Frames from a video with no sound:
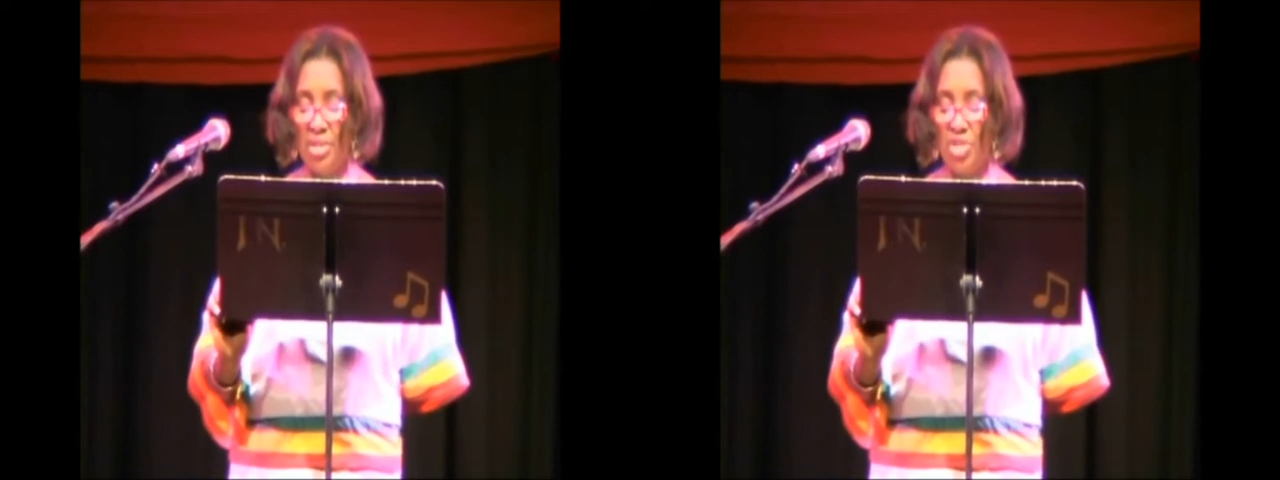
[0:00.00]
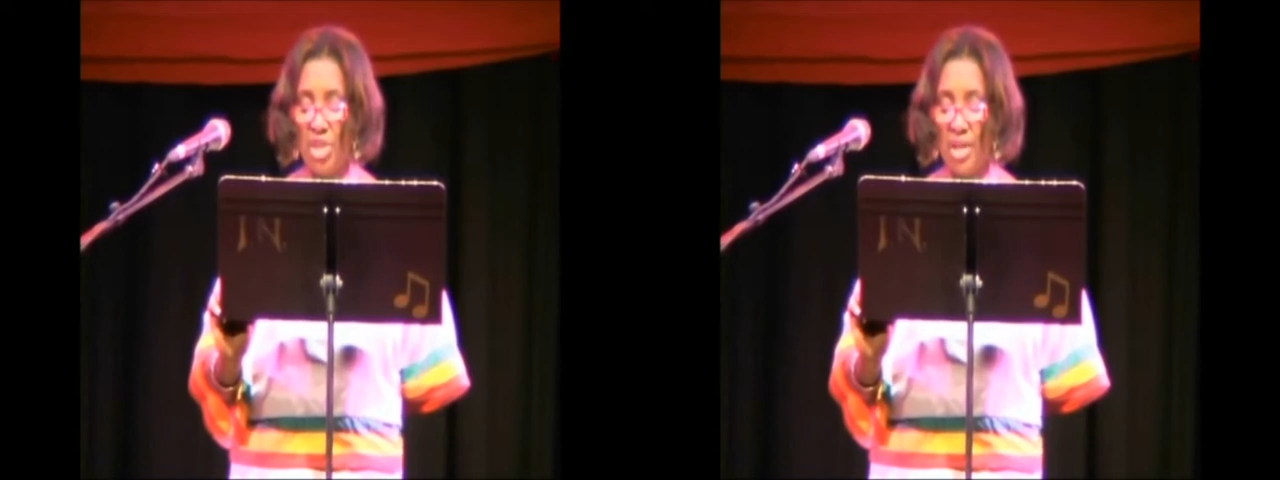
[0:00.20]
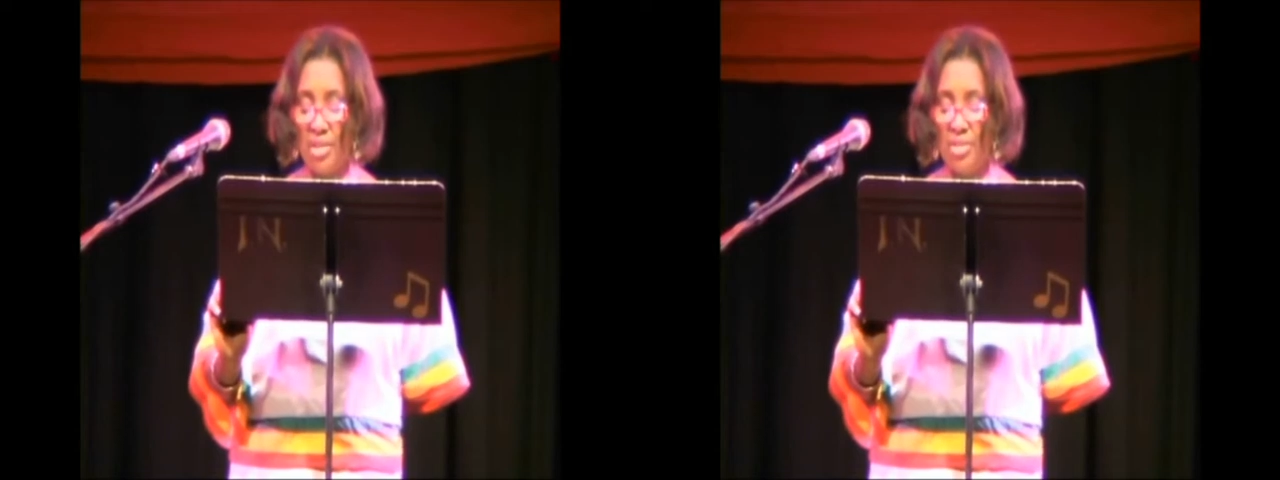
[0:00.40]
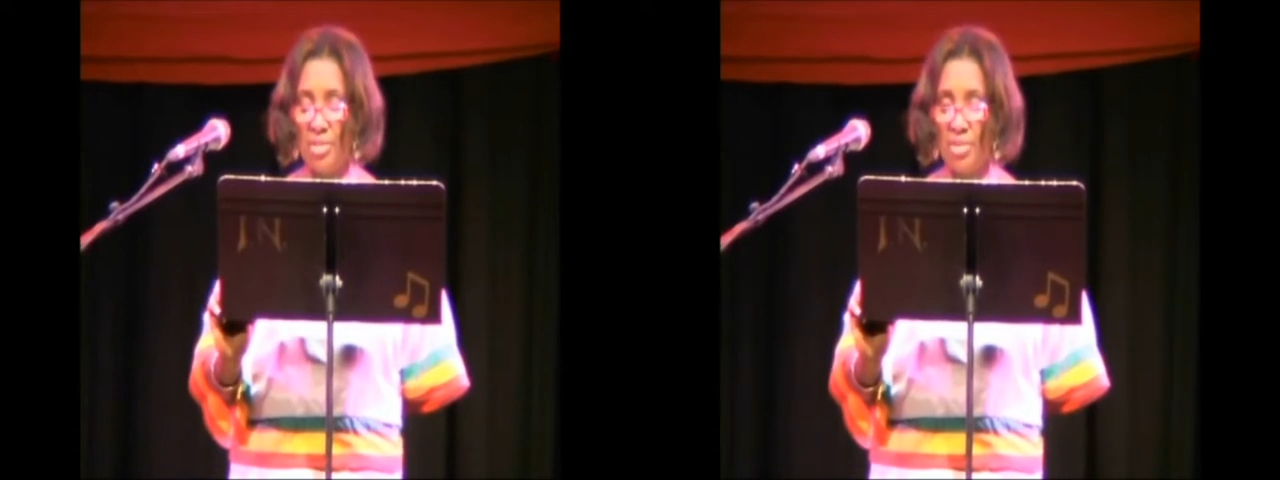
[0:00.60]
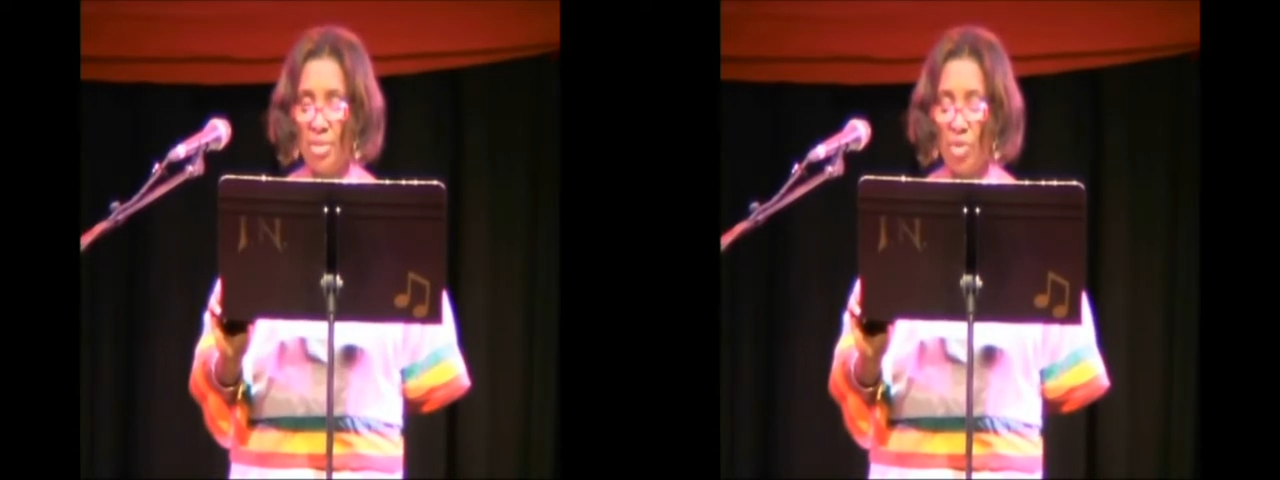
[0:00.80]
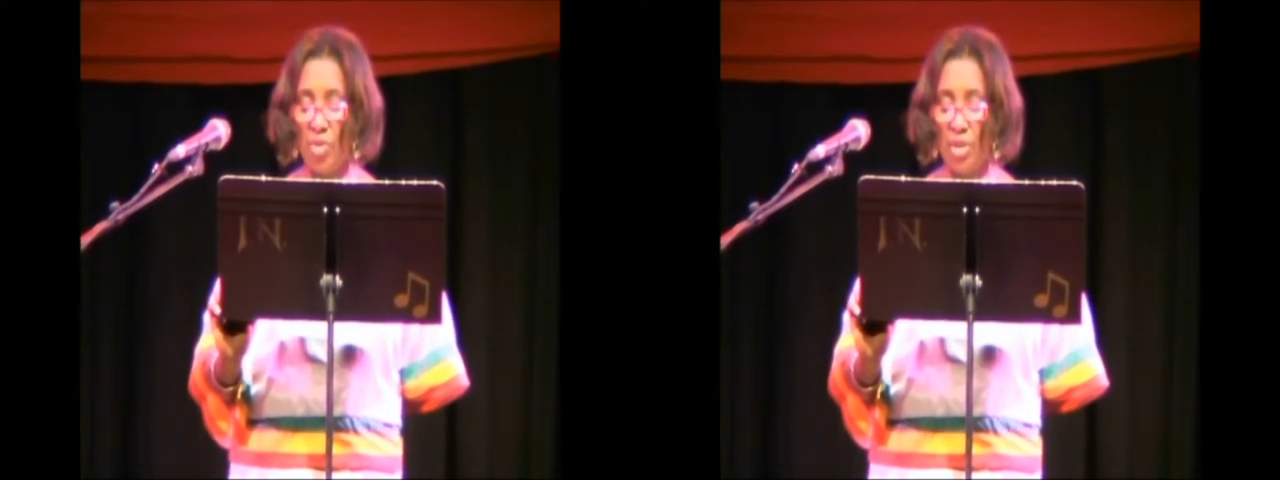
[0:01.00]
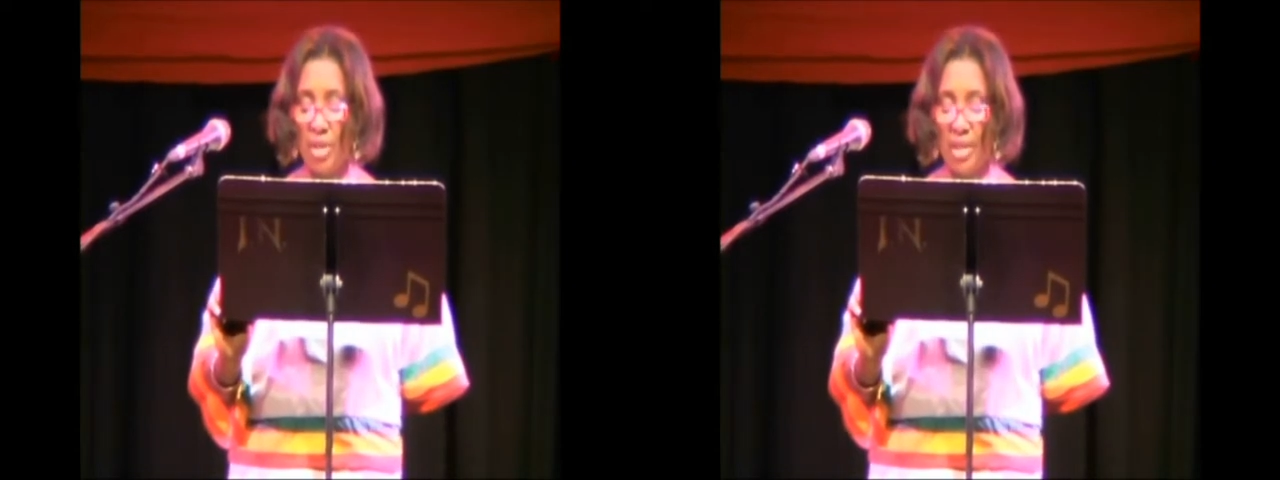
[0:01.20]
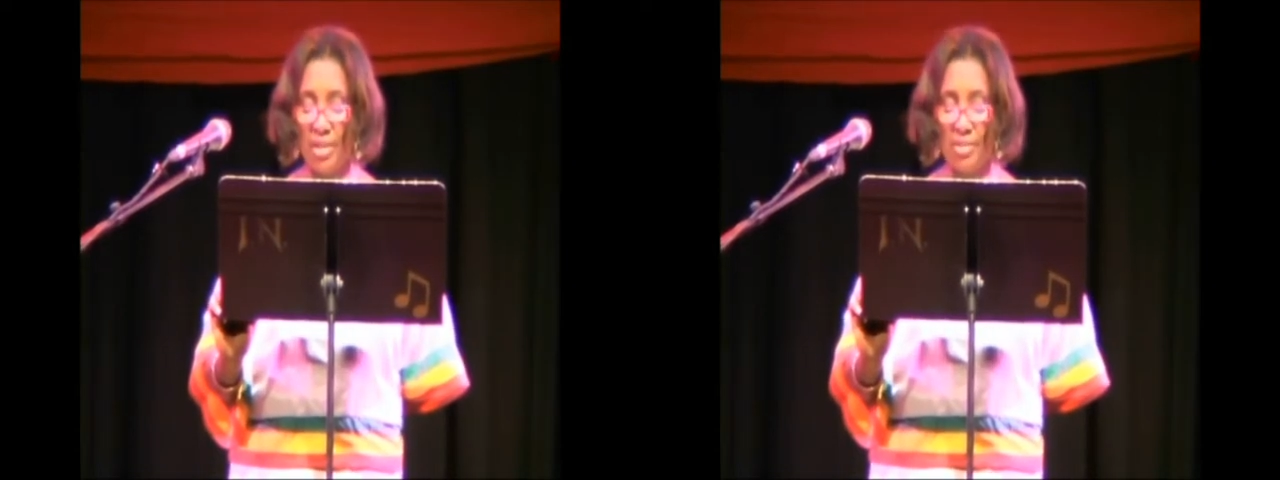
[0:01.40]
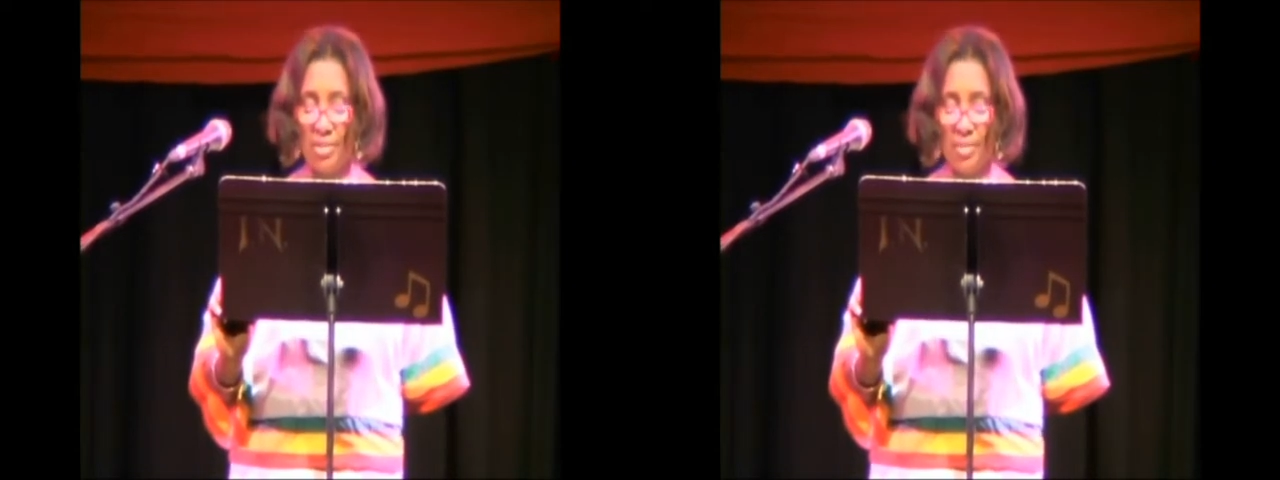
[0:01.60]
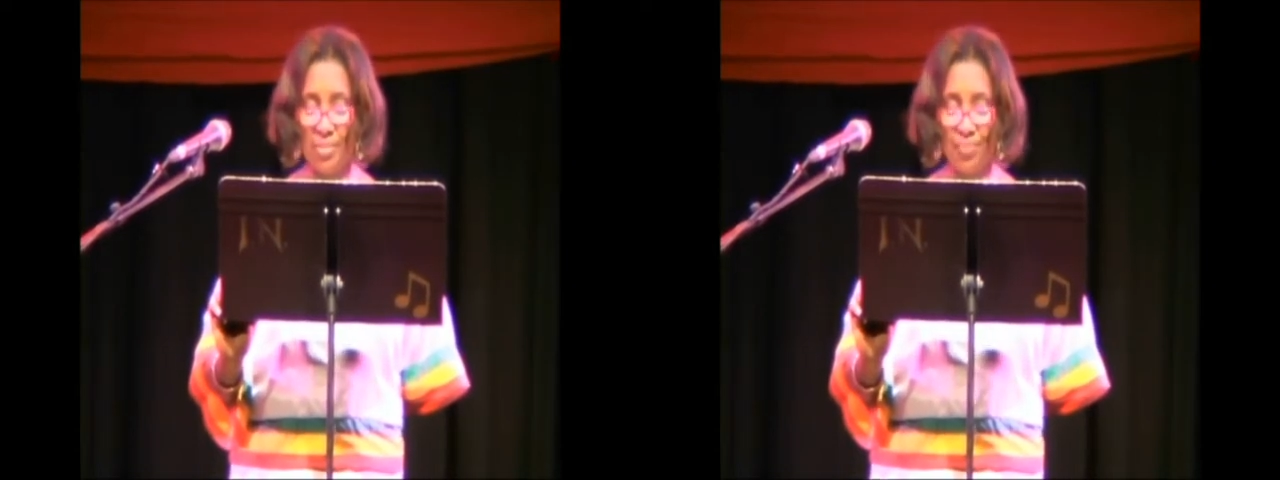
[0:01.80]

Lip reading: jailed, or killed.